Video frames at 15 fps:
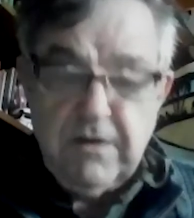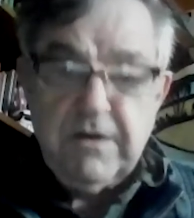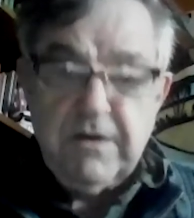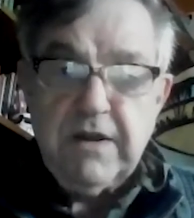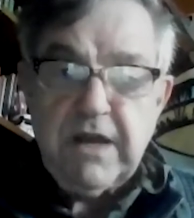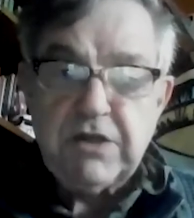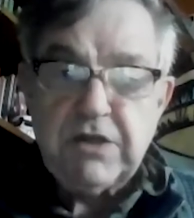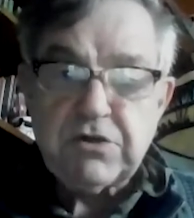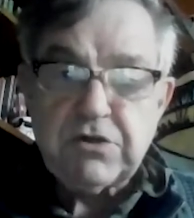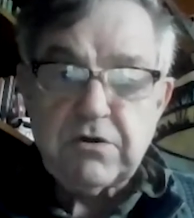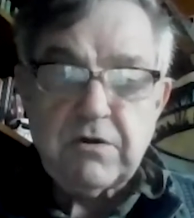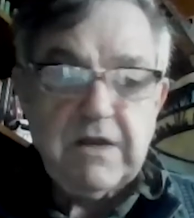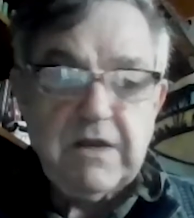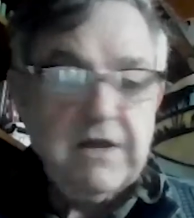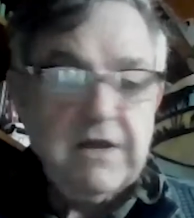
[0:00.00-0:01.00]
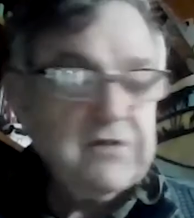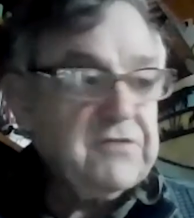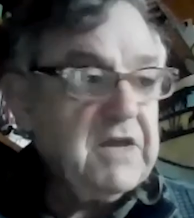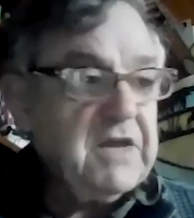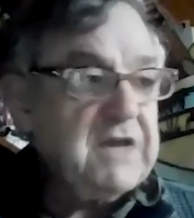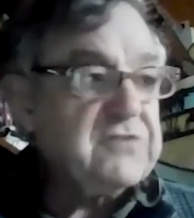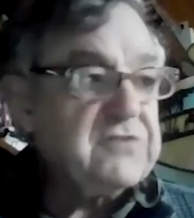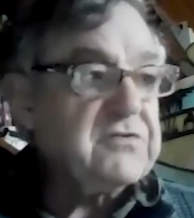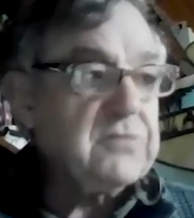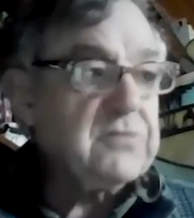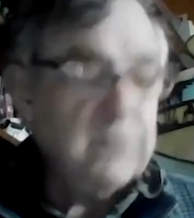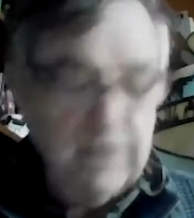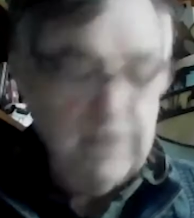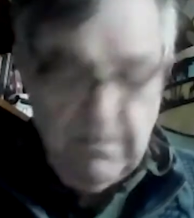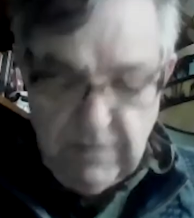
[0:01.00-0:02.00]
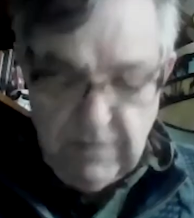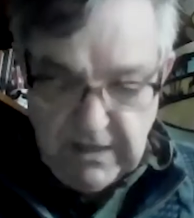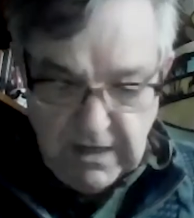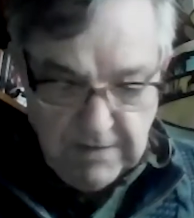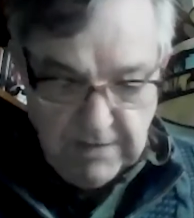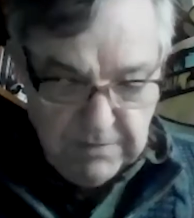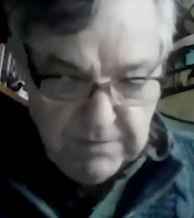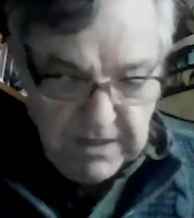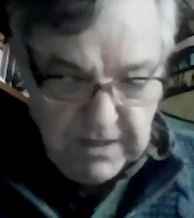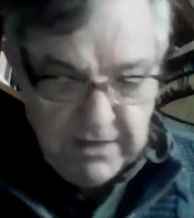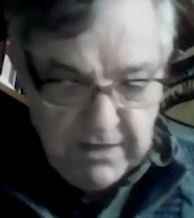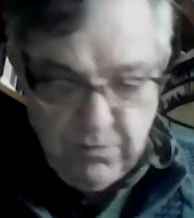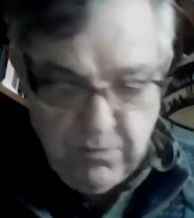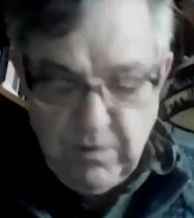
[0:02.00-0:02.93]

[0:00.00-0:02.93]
Nature is extremely complicated.